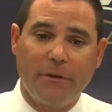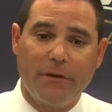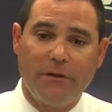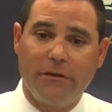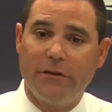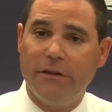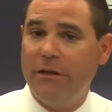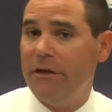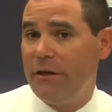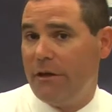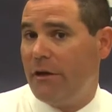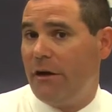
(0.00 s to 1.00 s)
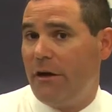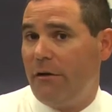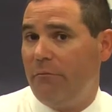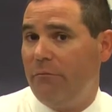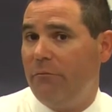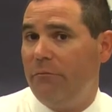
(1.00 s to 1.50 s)
clearly
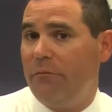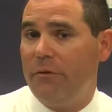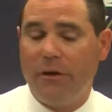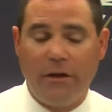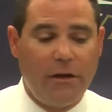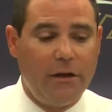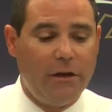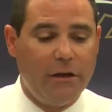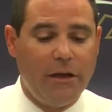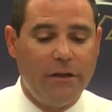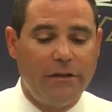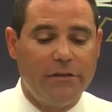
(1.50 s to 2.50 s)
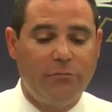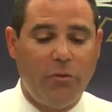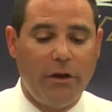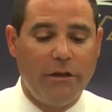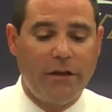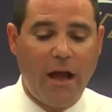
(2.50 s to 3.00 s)
at this
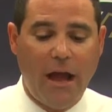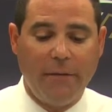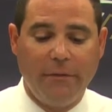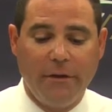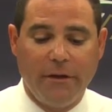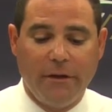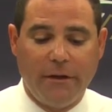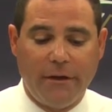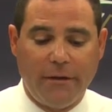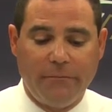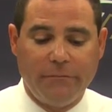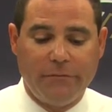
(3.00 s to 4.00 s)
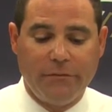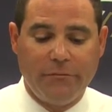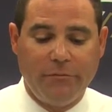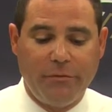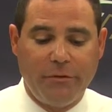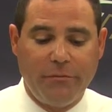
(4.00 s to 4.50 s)
point in time to
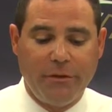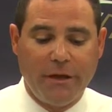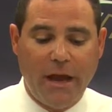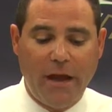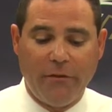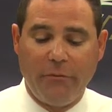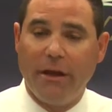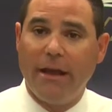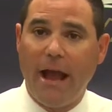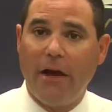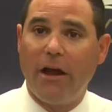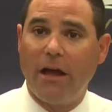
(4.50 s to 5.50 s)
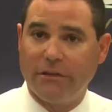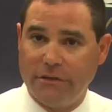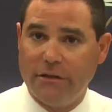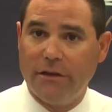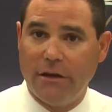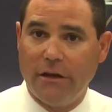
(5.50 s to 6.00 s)
be a guy that we can count on
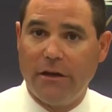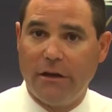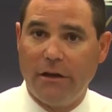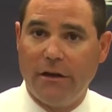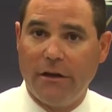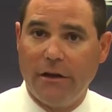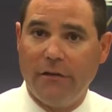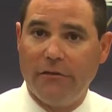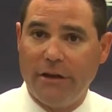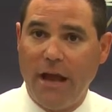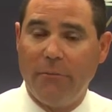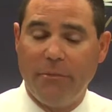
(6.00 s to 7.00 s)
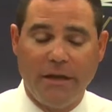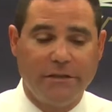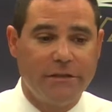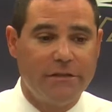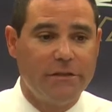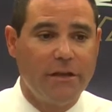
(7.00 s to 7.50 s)
an every down
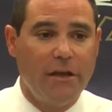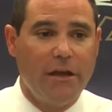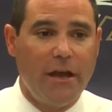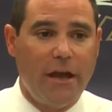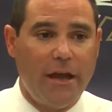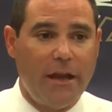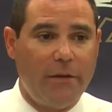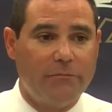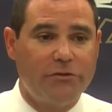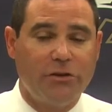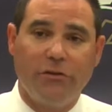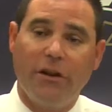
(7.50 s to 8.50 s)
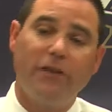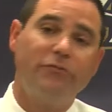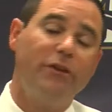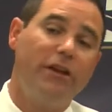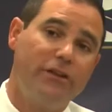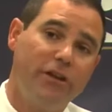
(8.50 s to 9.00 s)
basis, and I'm certain as
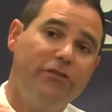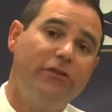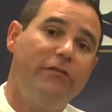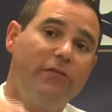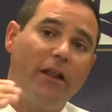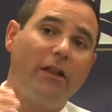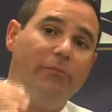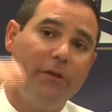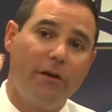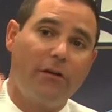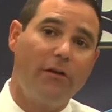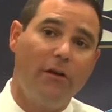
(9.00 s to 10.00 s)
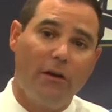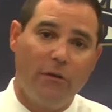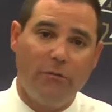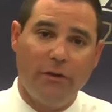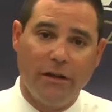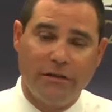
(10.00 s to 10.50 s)
we continue to develop here,
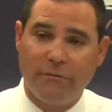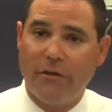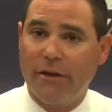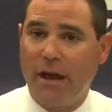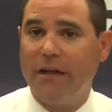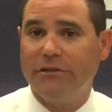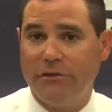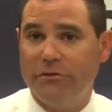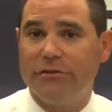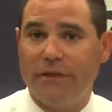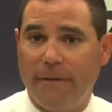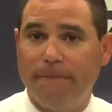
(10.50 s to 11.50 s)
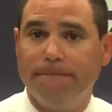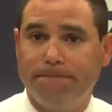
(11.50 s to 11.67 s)
we'll get some other guys to do the same.